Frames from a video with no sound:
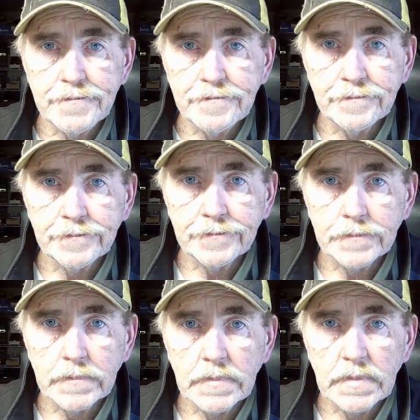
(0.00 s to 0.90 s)

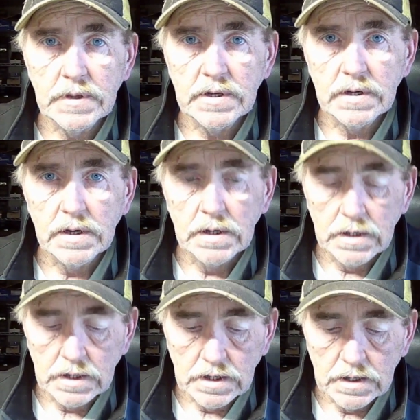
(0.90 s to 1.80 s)

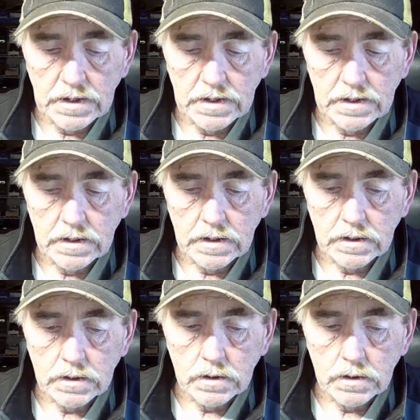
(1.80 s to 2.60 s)
No one is speaking in this clip.